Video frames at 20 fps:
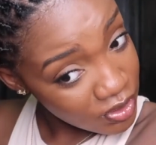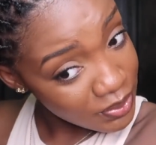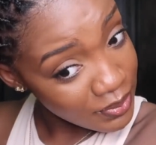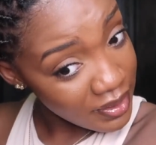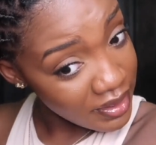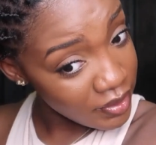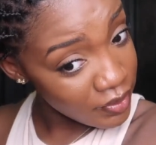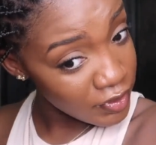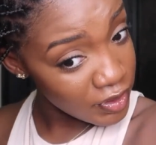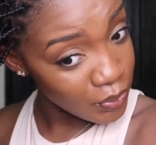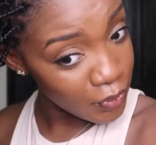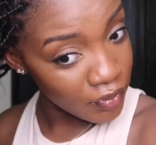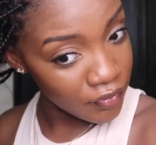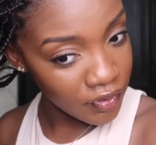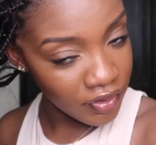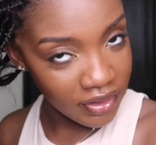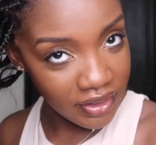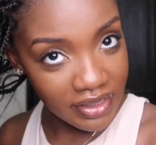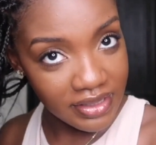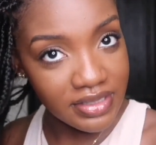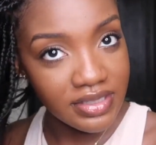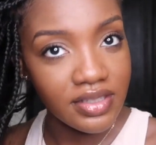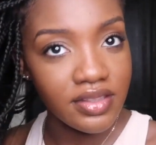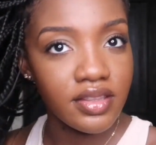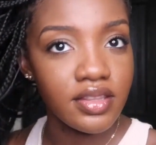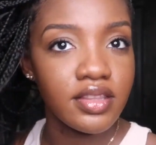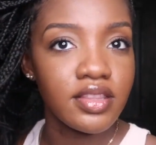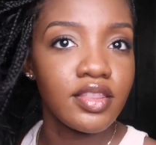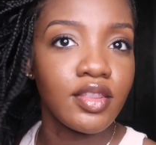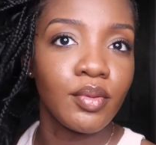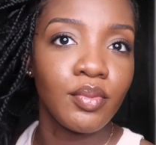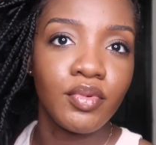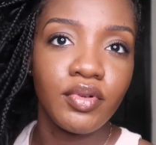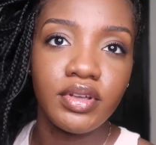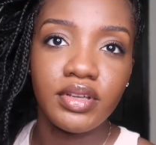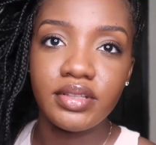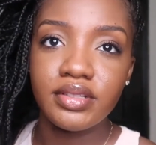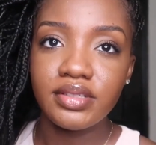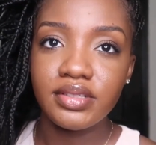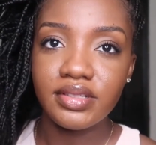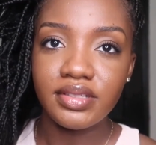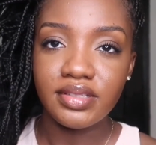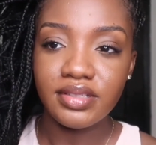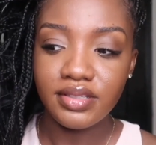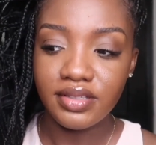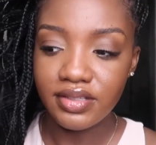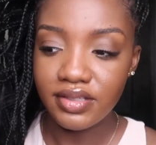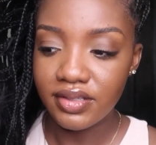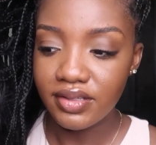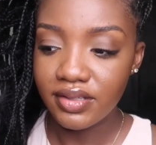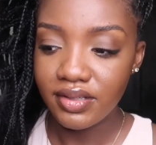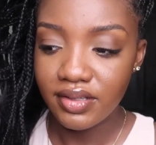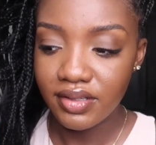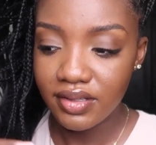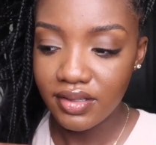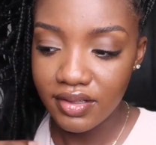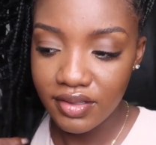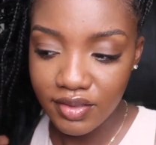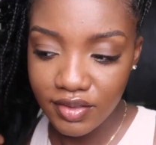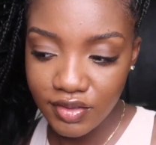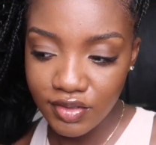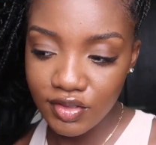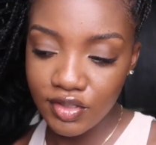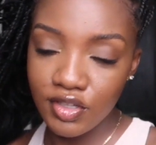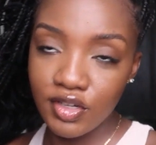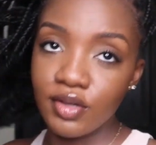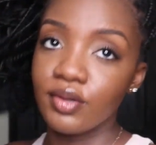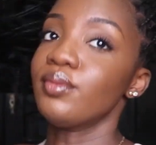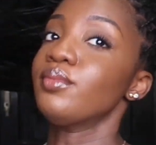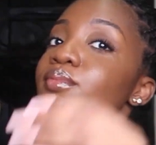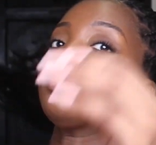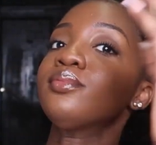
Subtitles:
was my inspo for getting the braids, you know.